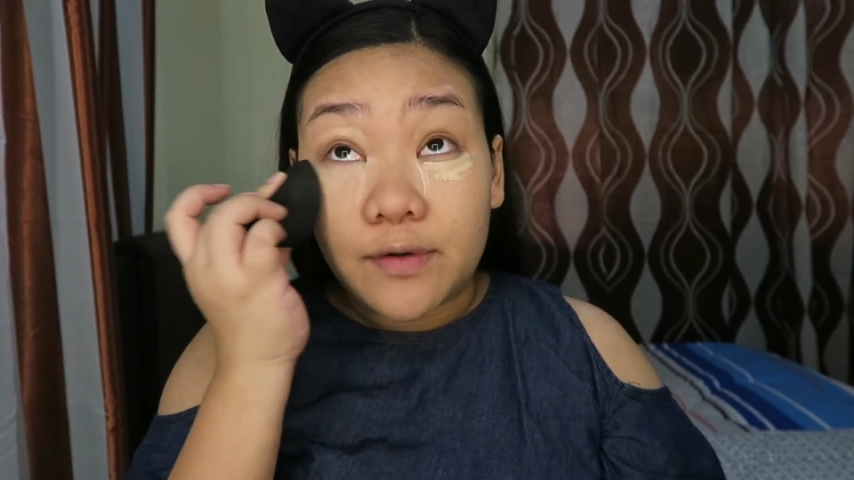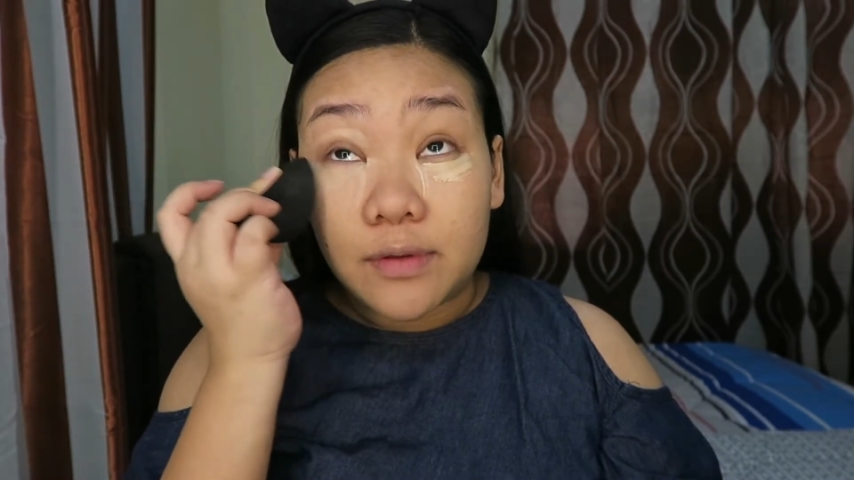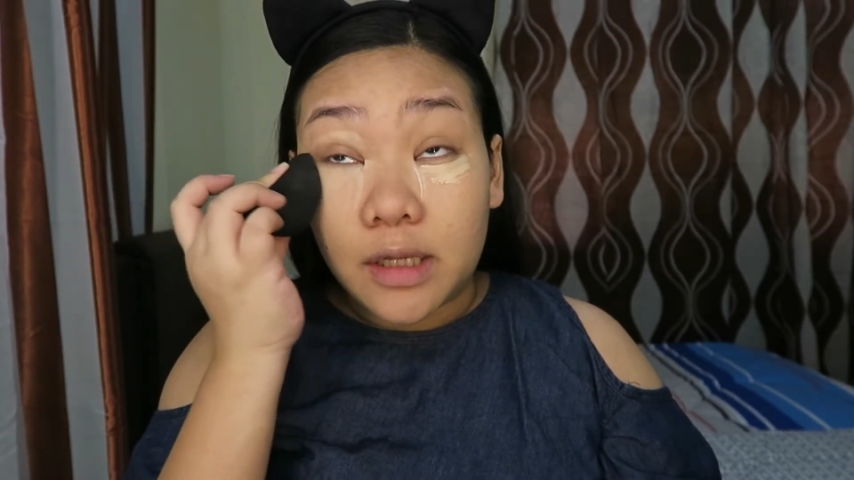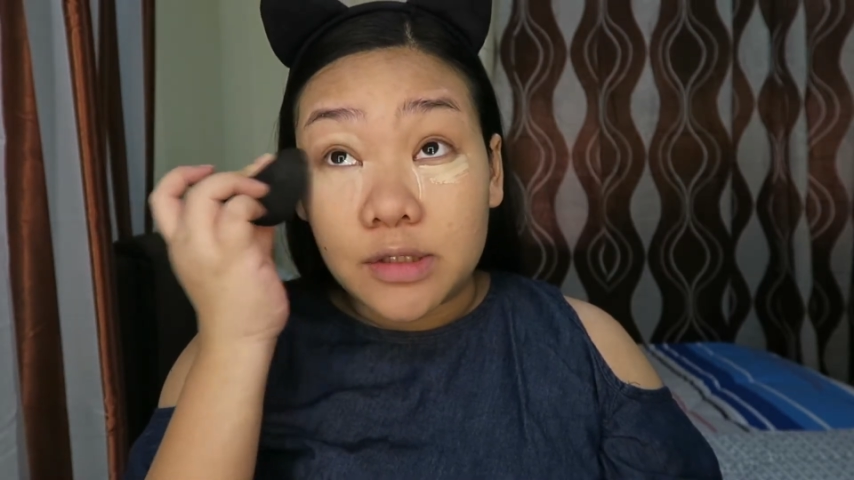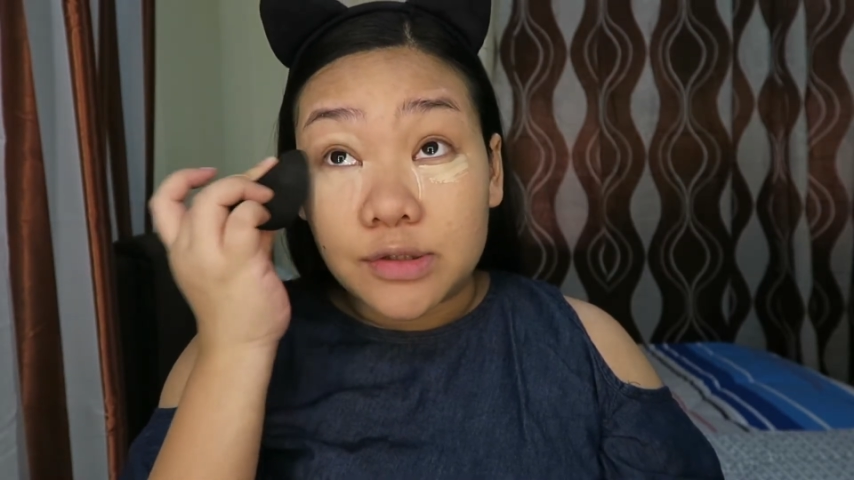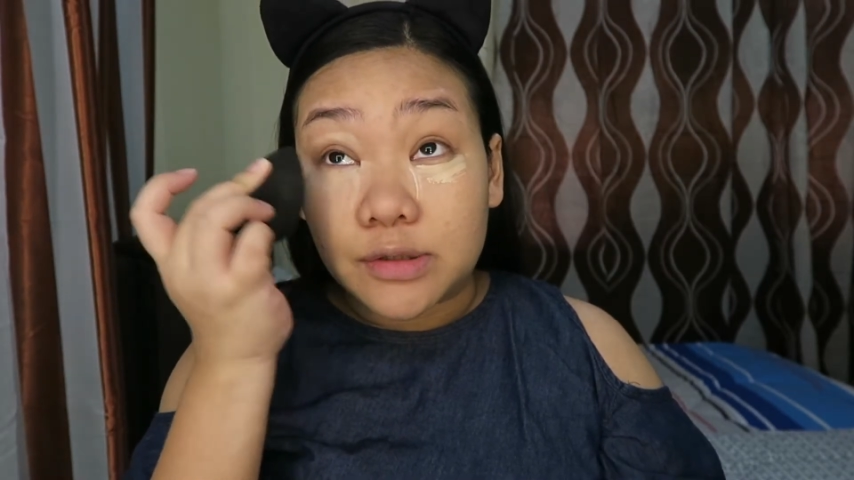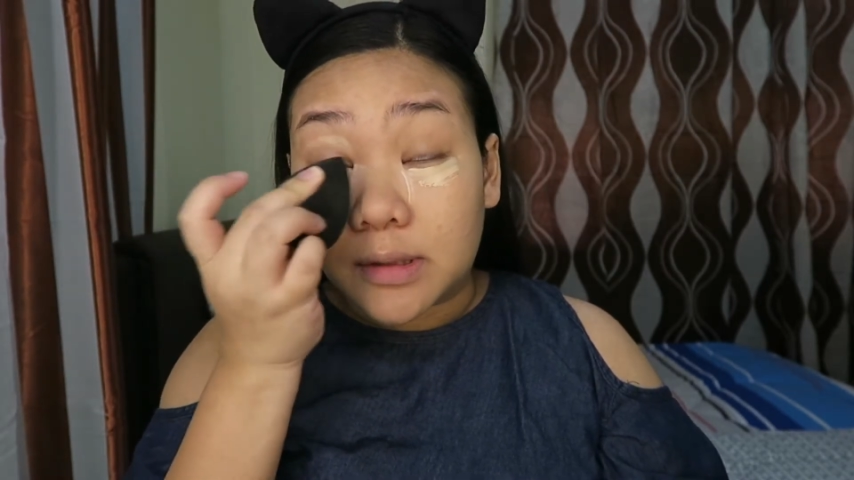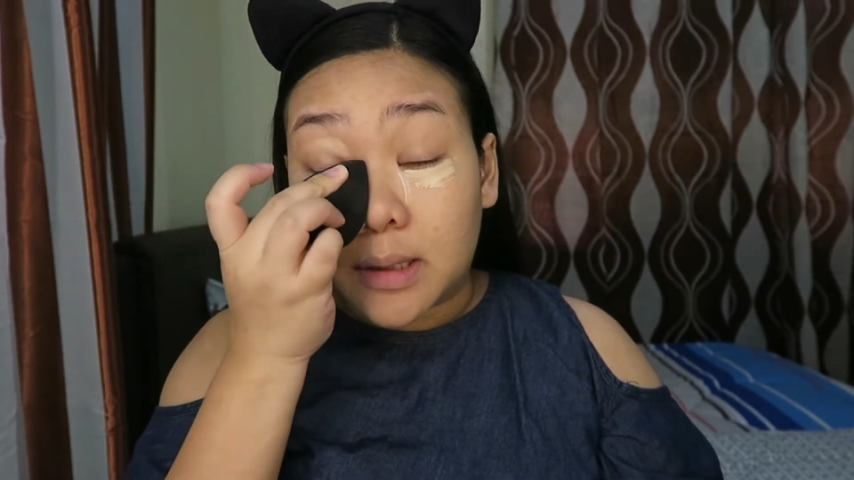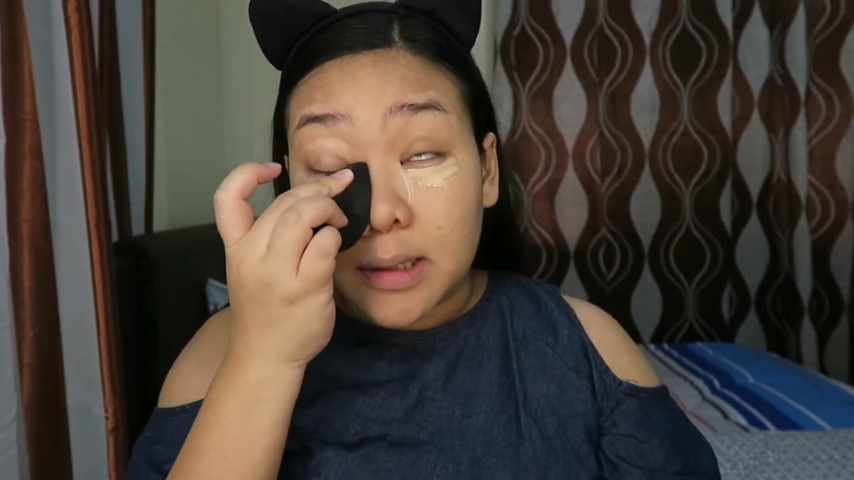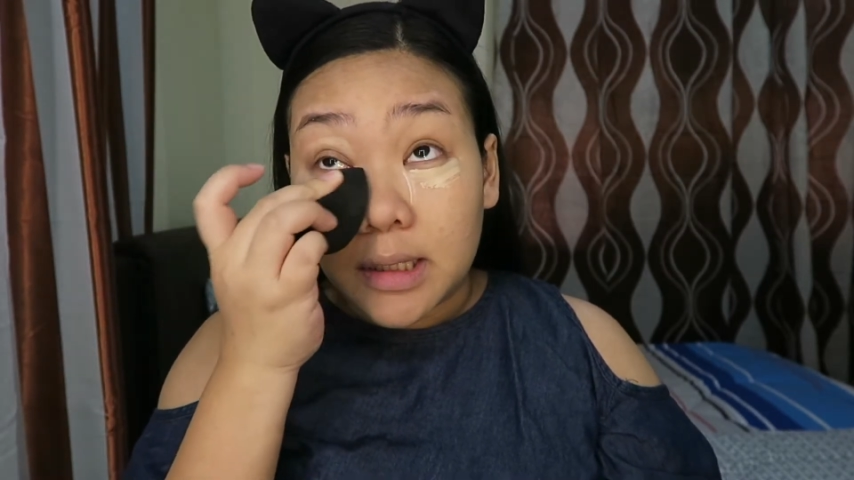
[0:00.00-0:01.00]
foundation.
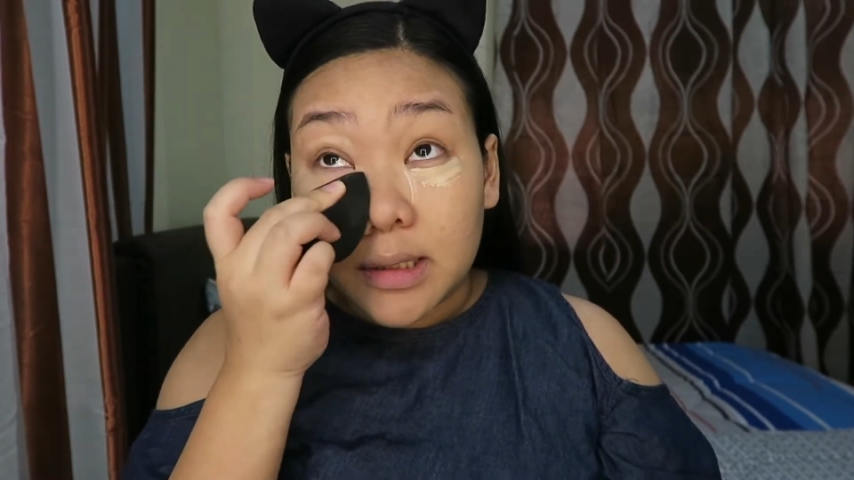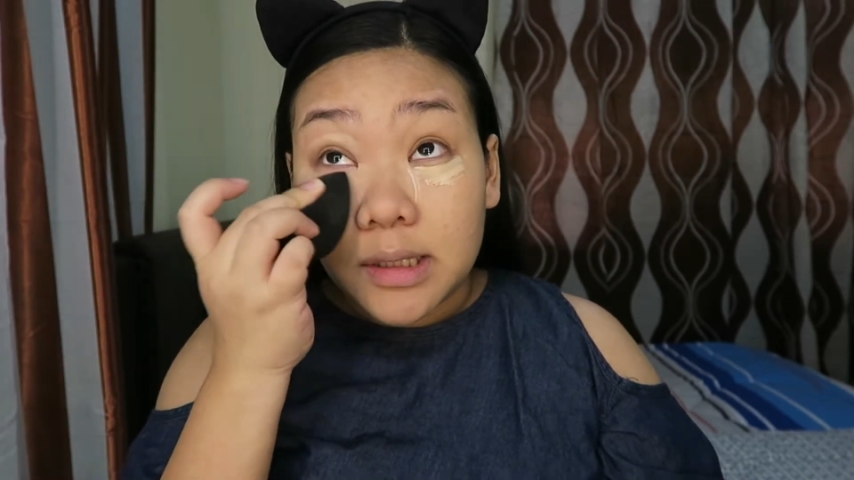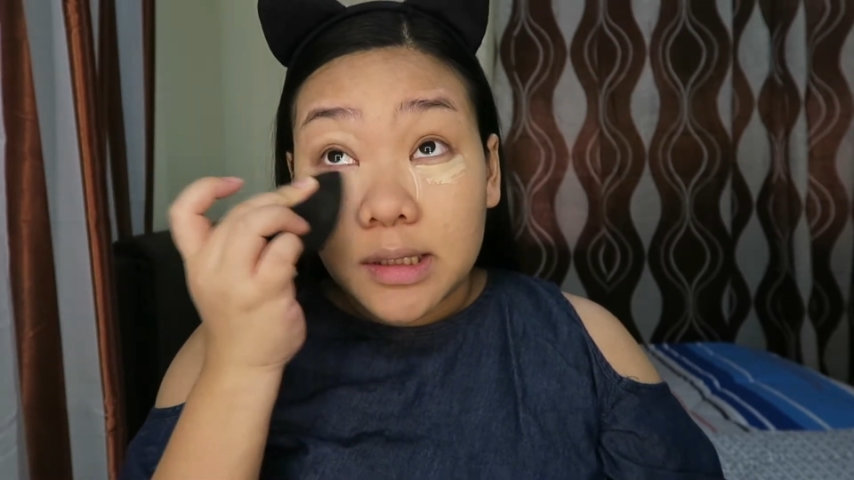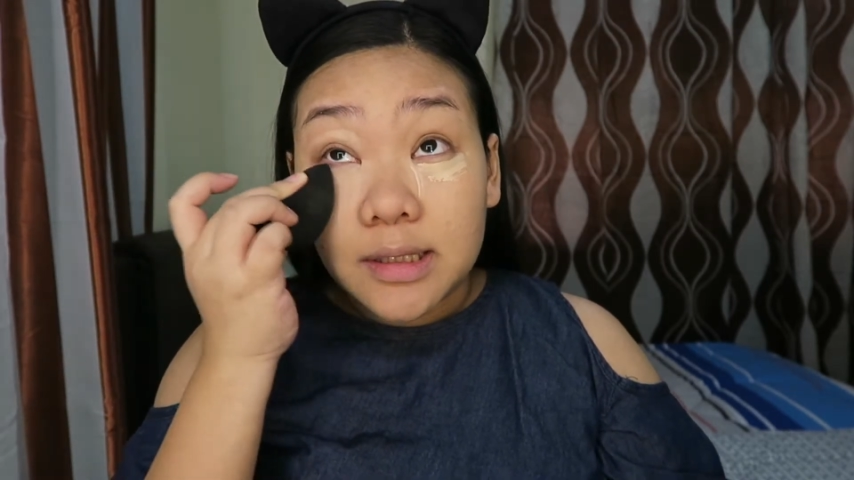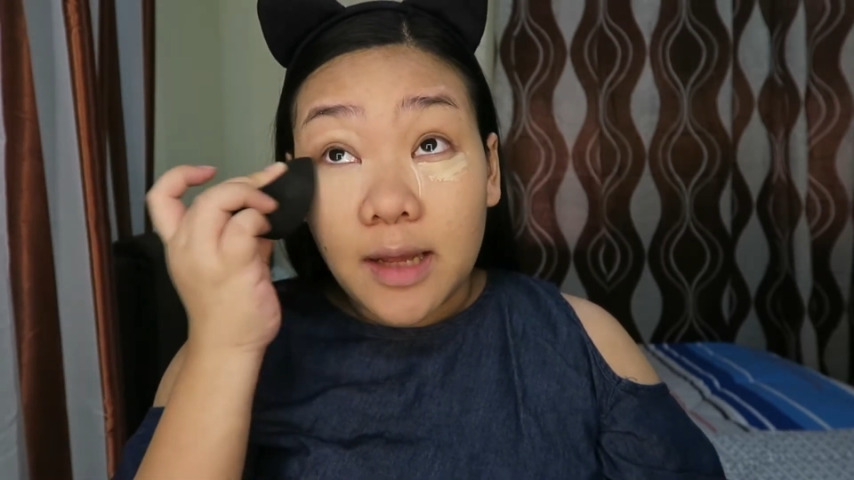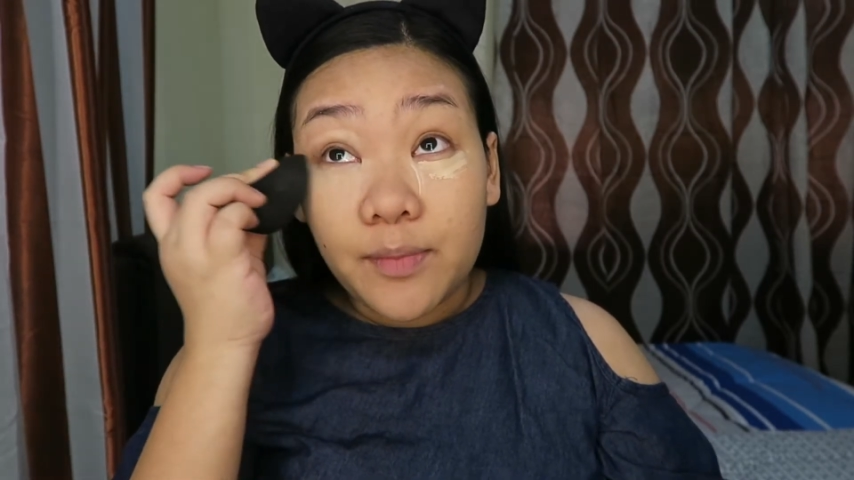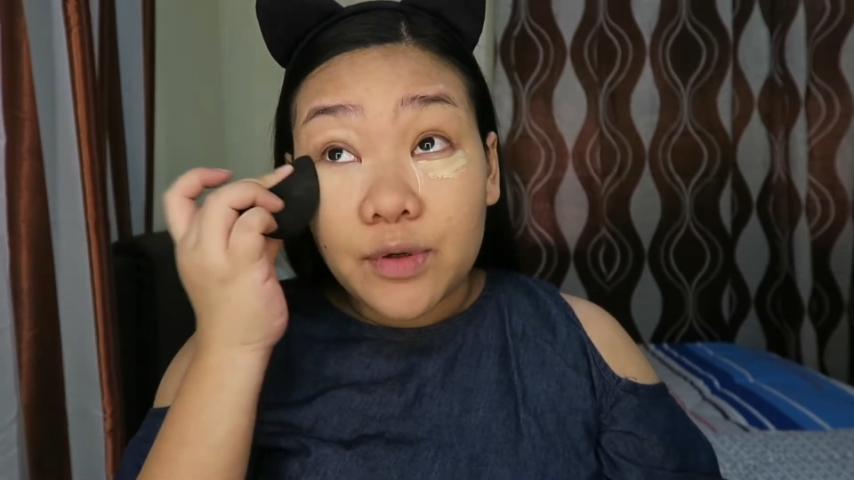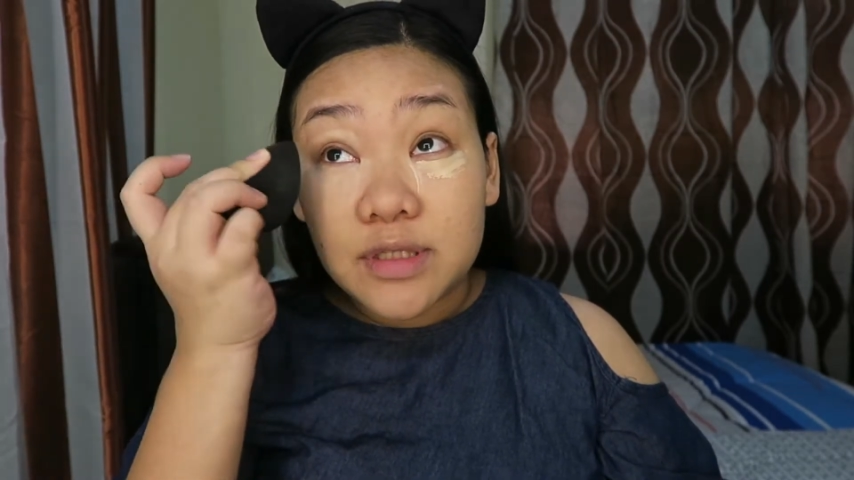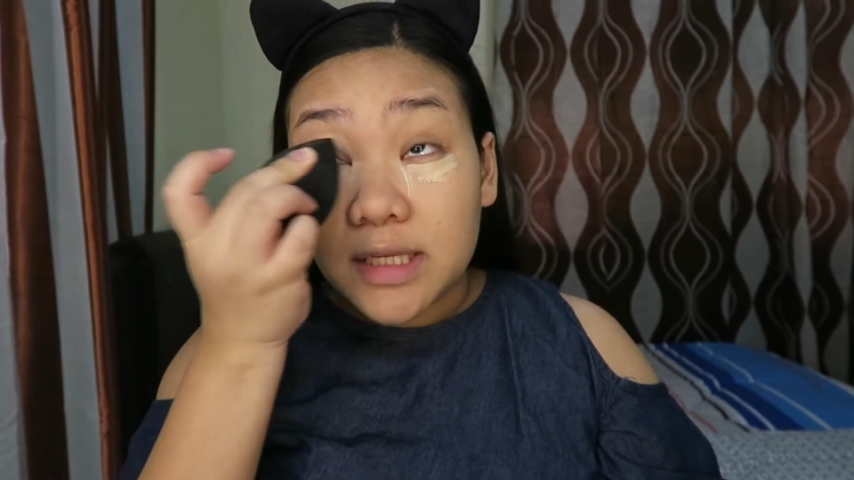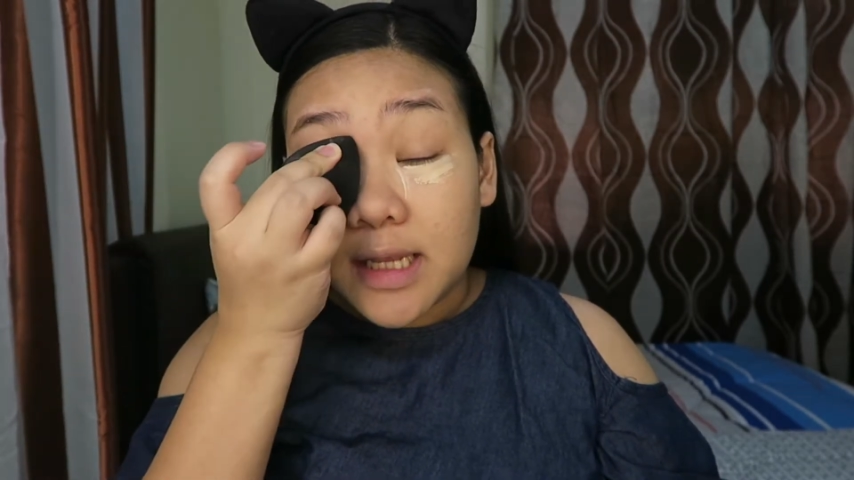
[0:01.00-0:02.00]
Tapos,